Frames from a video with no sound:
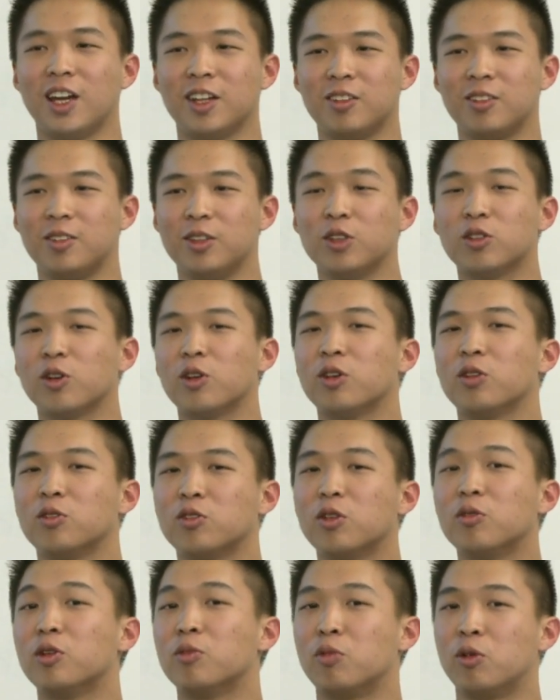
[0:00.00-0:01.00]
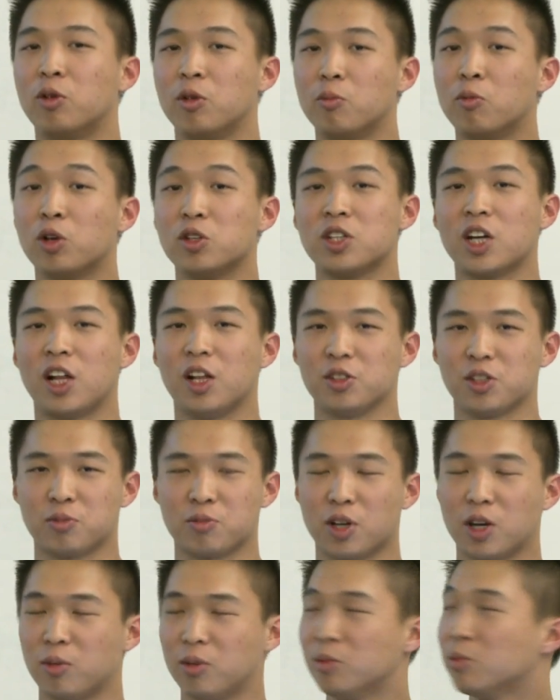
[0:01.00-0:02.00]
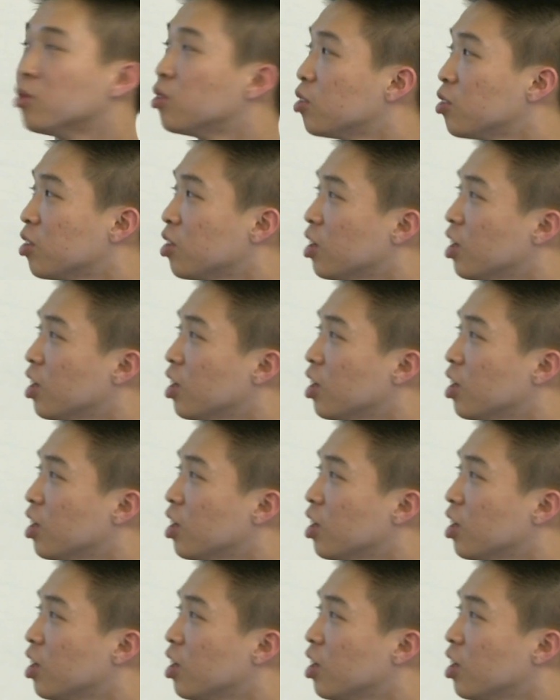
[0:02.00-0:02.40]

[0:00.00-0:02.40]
It, these are some of the more, more challenging problems.